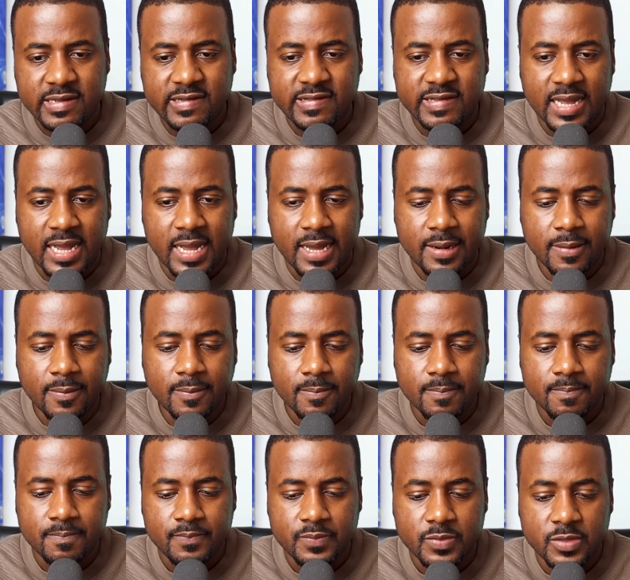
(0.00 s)
he said,
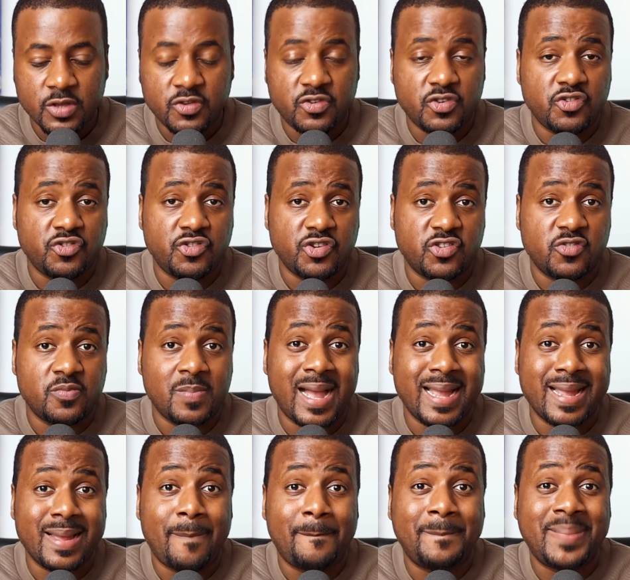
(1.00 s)
this is just
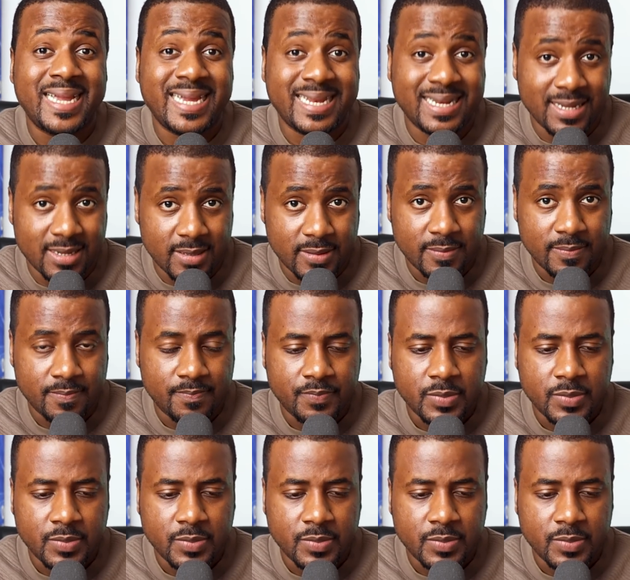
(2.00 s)
my opinion.